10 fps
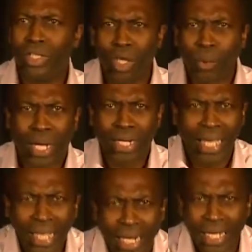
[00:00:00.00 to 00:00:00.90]
Do you know we're in
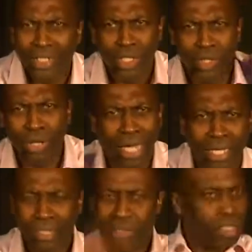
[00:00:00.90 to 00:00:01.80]
England?
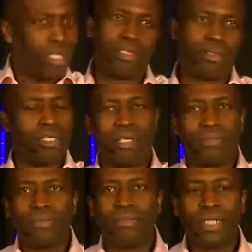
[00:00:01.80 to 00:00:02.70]

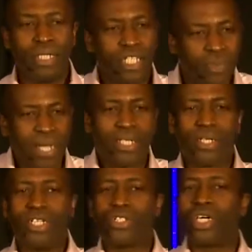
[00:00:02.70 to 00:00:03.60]
The
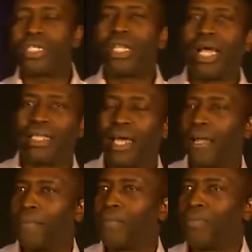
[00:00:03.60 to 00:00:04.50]
spectator is just like
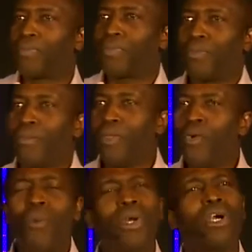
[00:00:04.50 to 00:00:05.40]
that.
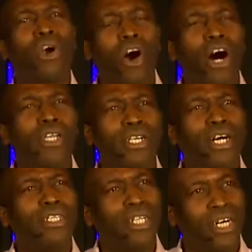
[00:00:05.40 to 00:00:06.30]
Well, we could go on and
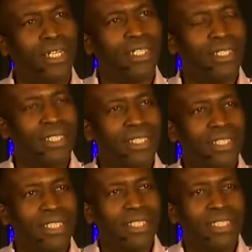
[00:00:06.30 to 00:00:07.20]
on and on.
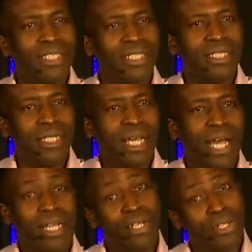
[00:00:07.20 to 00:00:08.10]

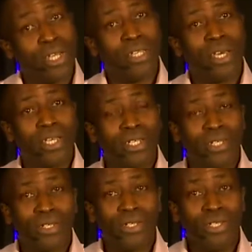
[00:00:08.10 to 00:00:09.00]
I got to say
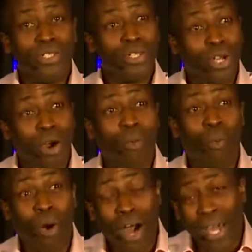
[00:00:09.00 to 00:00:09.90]
this, you
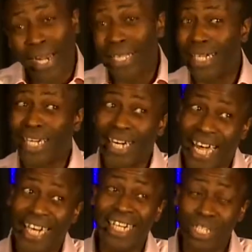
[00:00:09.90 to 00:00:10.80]
got
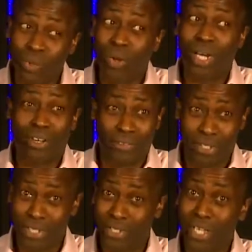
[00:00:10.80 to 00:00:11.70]
at least one
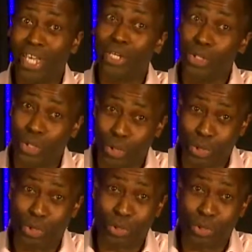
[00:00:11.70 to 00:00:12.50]
of these in your